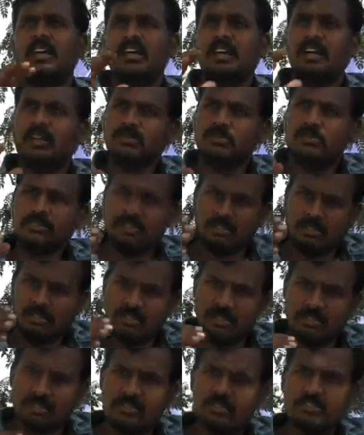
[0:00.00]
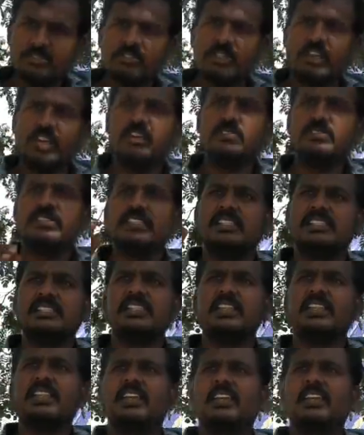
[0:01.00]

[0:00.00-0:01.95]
cow's daughter also gave 16